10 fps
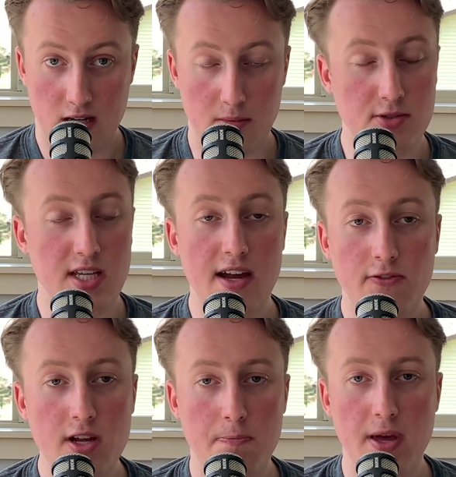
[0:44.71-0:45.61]
Almost
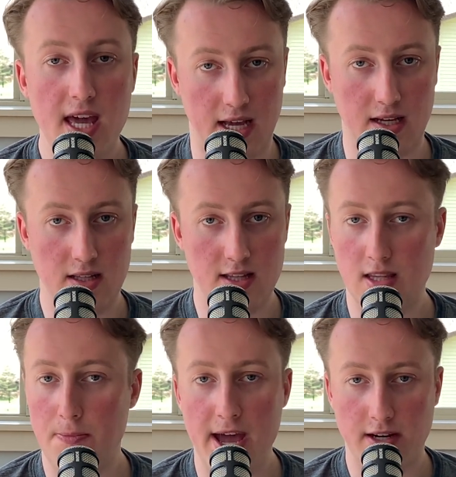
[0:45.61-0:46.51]
every pick that
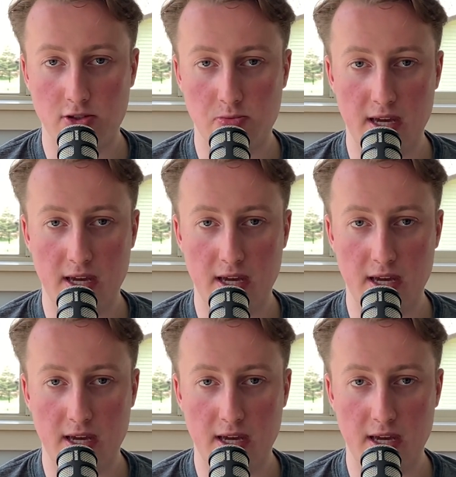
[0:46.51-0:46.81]
the Packers